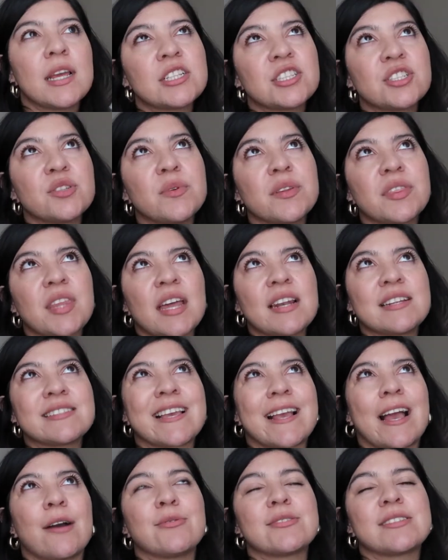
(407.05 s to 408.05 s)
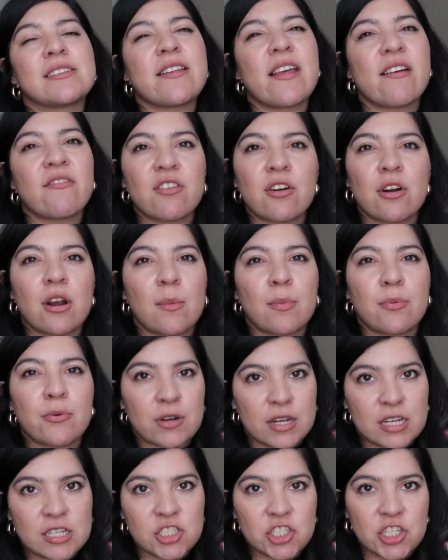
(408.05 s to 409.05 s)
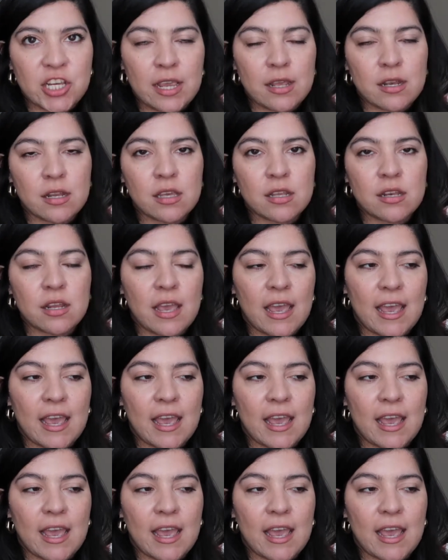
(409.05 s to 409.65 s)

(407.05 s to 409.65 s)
Issue with that is like I was never appreciated,